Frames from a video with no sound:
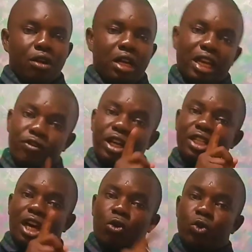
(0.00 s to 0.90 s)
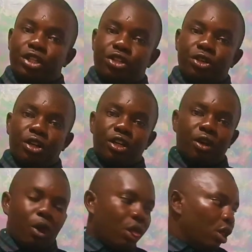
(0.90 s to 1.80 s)
If it is a question
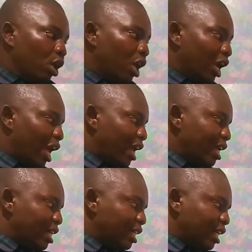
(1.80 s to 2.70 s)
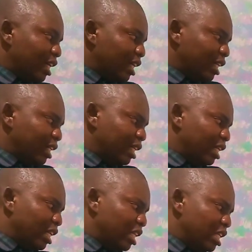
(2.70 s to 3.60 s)
like
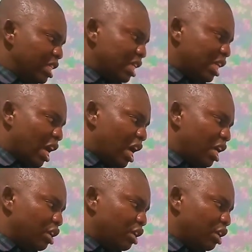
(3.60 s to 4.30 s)
in this year,